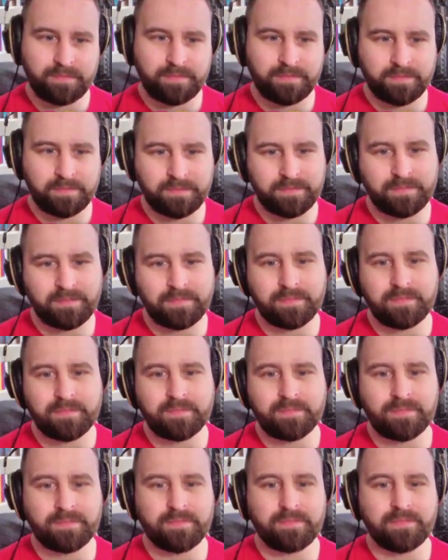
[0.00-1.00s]

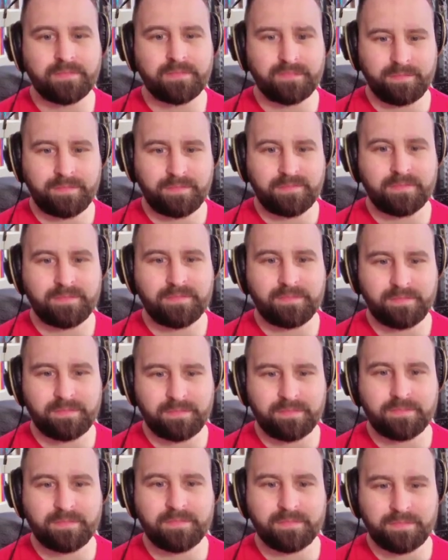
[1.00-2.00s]

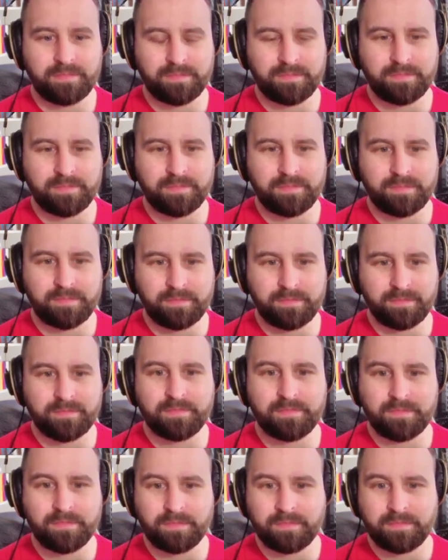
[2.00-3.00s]

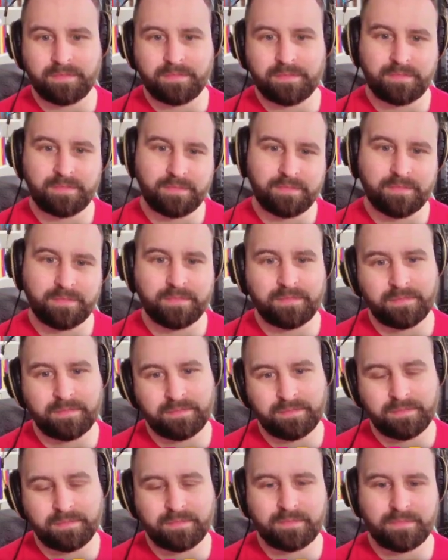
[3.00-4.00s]

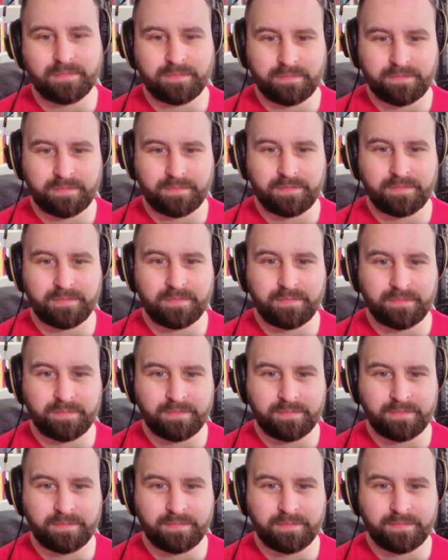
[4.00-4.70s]
Nothing is said.